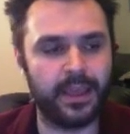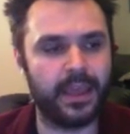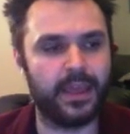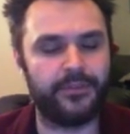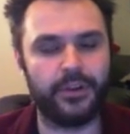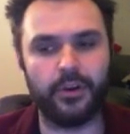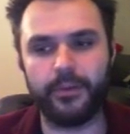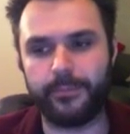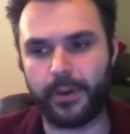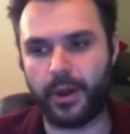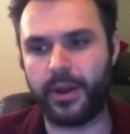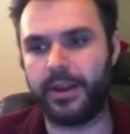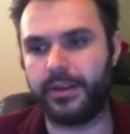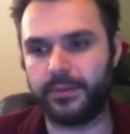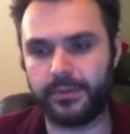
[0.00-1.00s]
If your
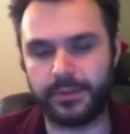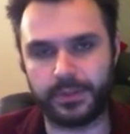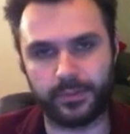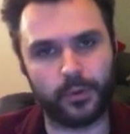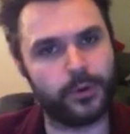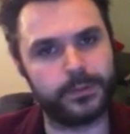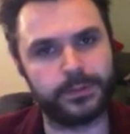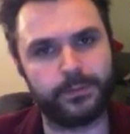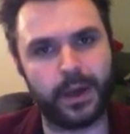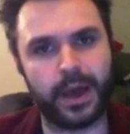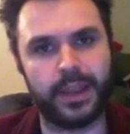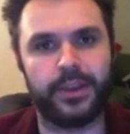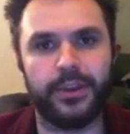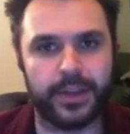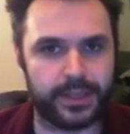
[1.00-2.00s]
opponent's warp
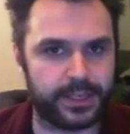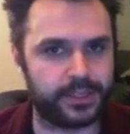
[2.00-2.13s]
spider unit